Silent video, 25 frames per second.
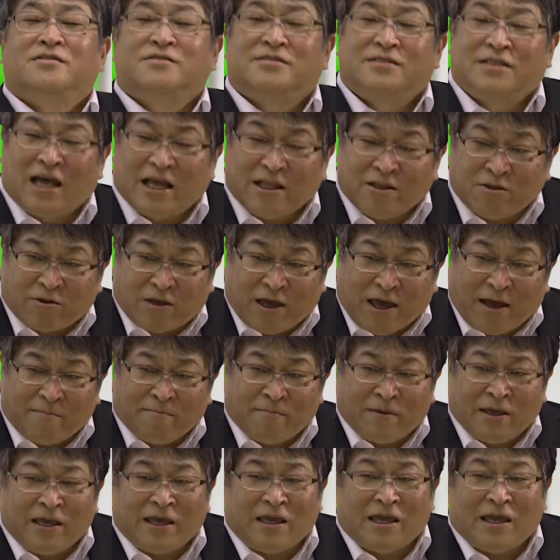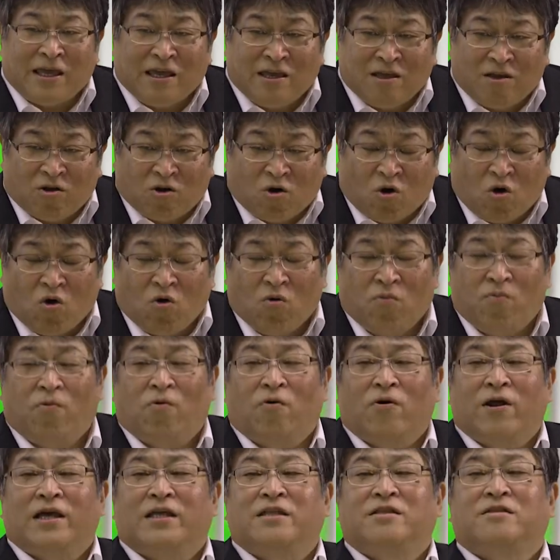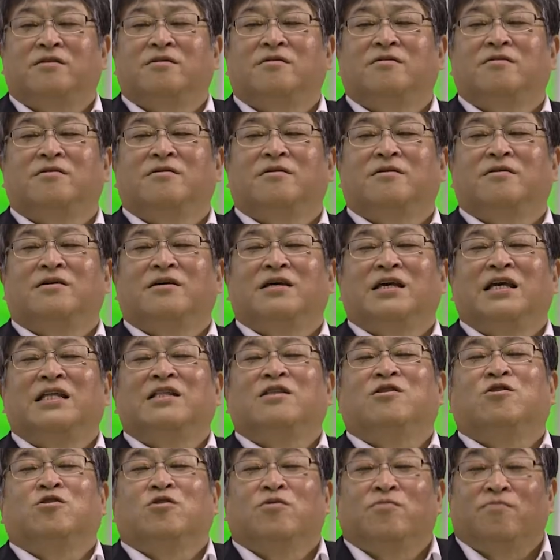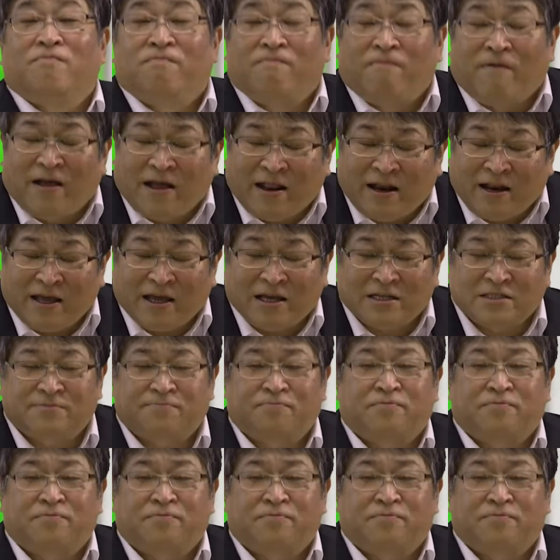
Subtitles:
that can be incorporated into various